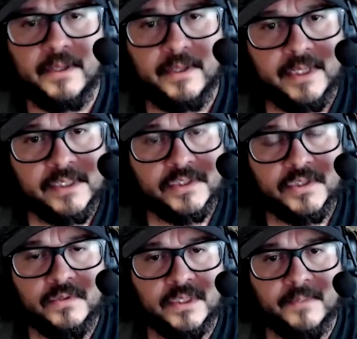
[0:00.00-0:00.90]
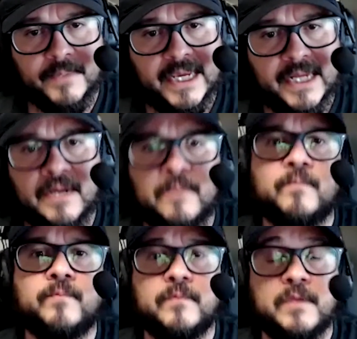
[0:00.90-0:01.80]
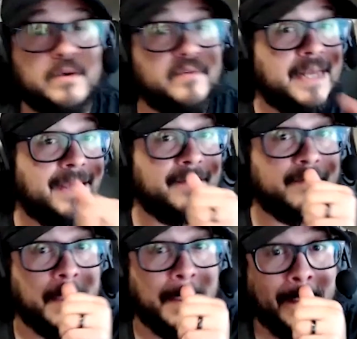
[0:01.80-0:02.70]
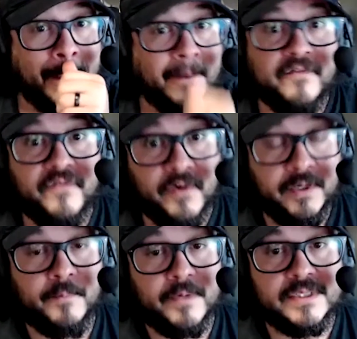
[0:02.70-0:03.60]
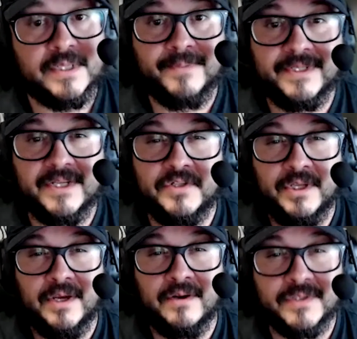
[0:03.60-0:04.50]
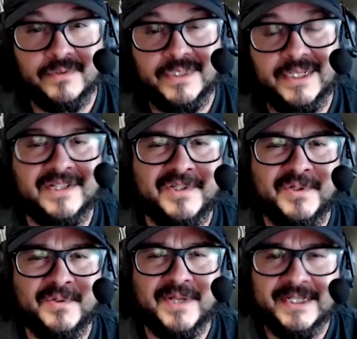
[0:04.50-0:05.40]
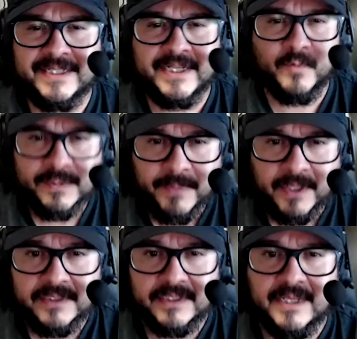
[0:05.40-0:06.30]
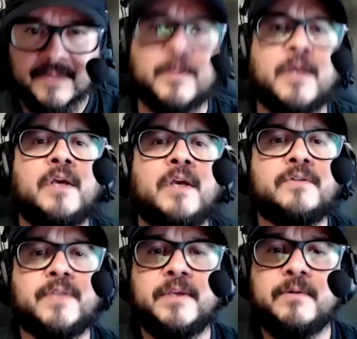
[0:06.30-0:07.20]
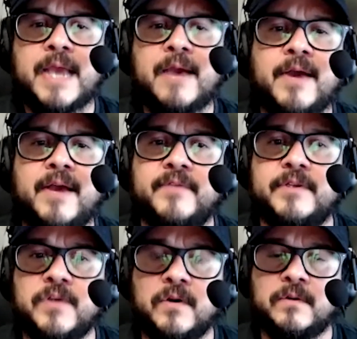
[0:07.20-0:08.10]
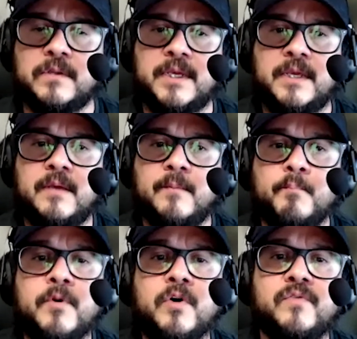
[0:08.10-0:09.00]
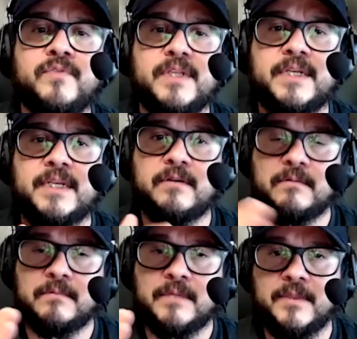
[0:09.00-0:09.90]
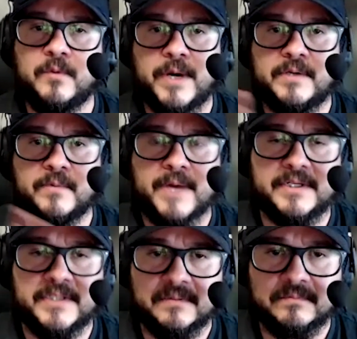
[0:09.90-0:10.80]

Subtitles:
ensued at the beginning. You even have phone numbers that potentially are associated to an incident response team, so that you now have internally moved the needle in the right direction.